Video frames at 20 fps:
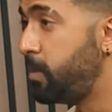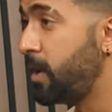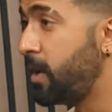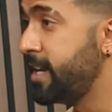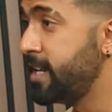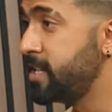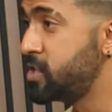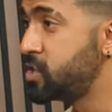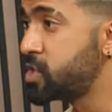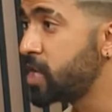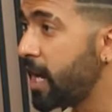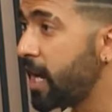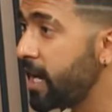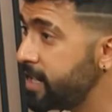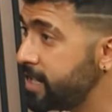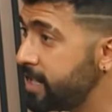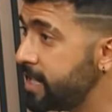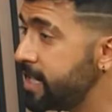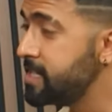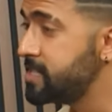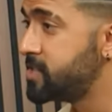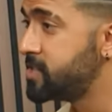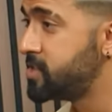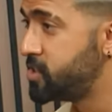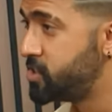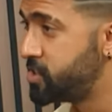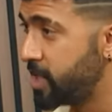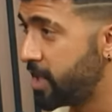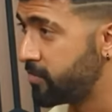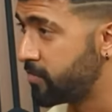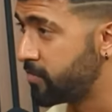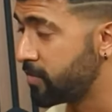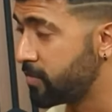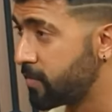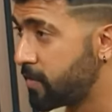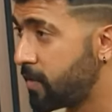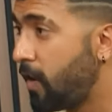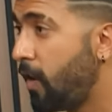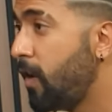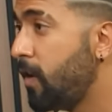by a Chinese
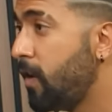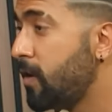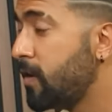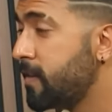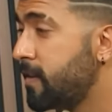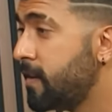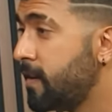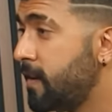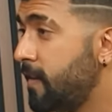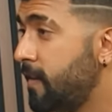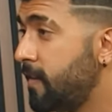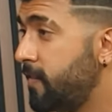general called